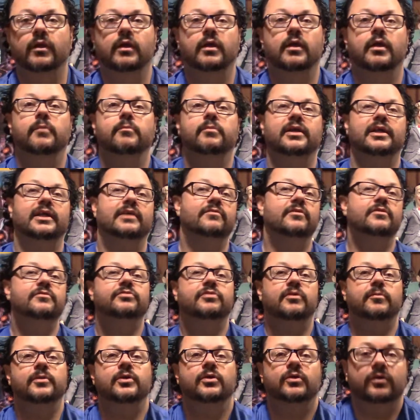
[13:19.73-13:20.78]
But even
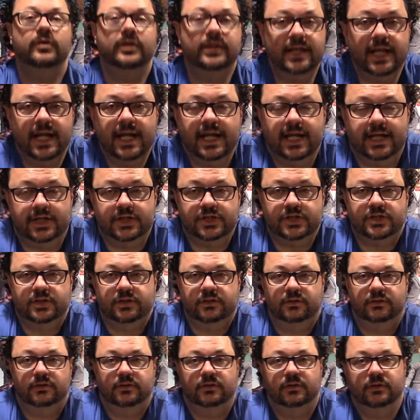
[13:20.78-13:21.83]
from an early age,
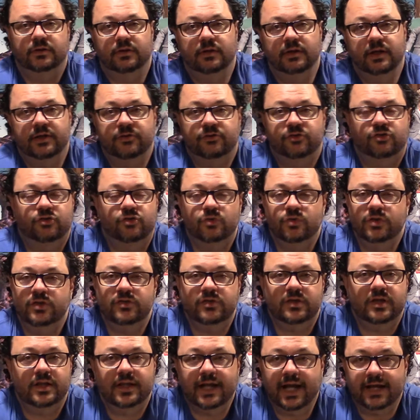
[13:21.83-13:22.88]
as soon as
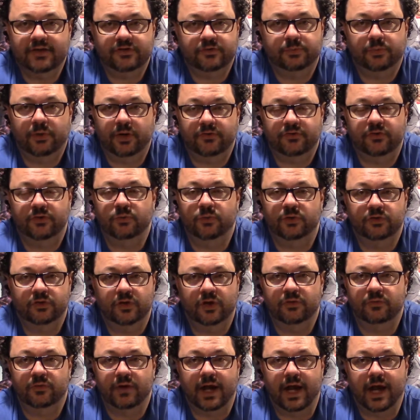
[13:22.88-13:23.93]
the last present was
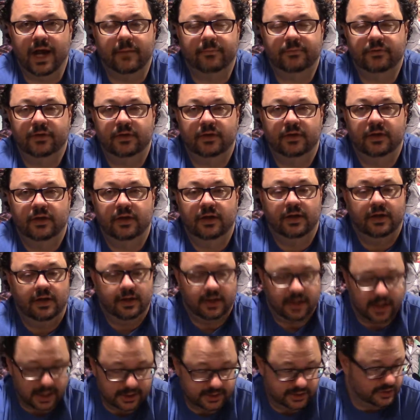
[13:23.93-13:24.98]
unwrapped,
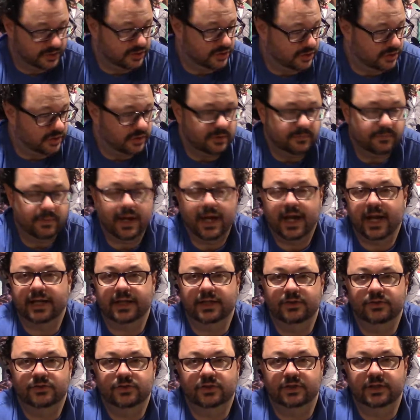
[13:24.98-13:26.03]
I just stood back
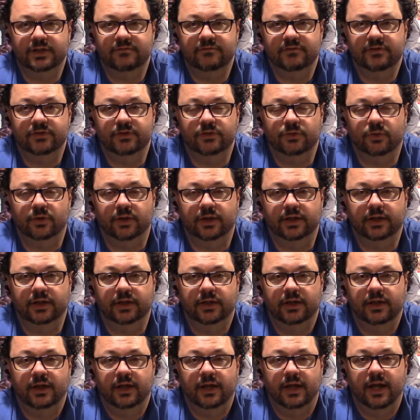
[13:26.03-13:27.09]
and took inventory.
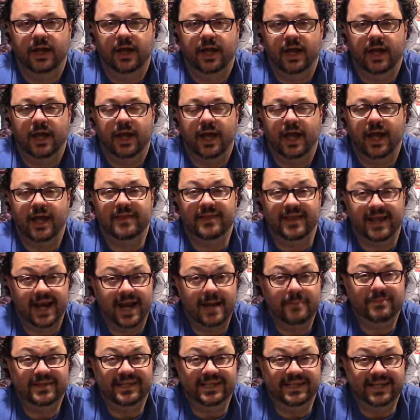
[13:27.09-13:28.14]
And then I
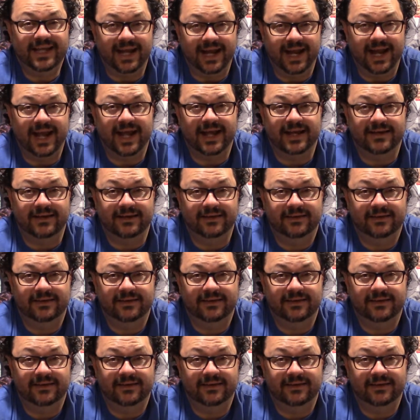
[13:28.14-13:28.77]
began.